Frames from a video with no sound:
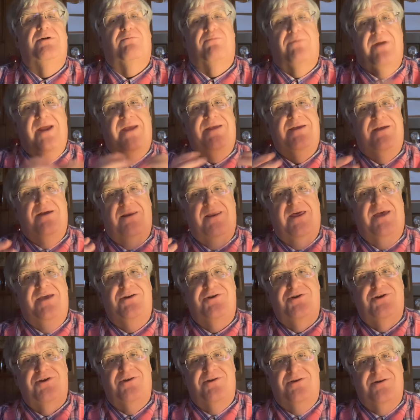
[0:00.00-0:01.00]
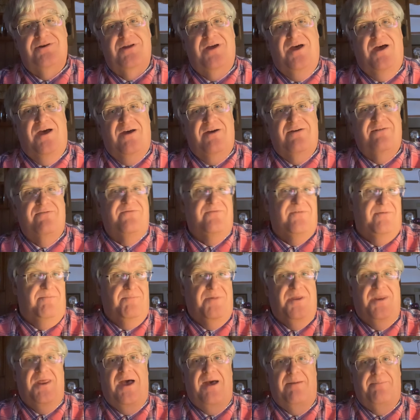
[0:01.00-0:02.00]
regulation of
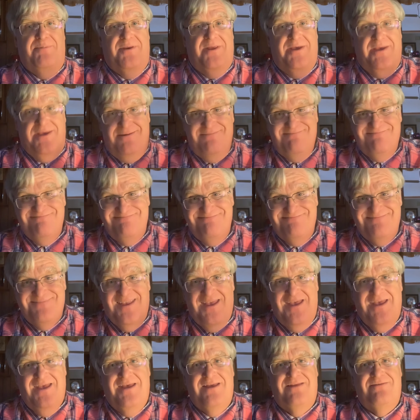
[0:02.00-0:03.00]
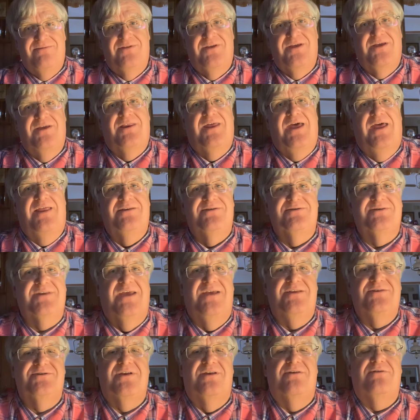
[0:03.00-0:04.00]
monopoly in the United
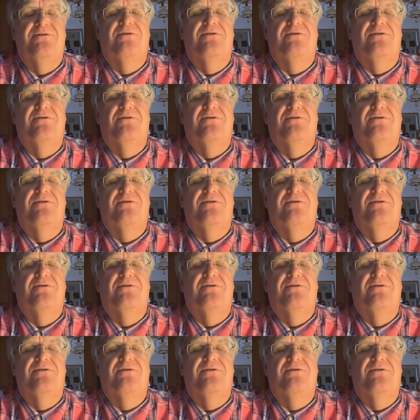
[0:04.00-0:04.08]
States under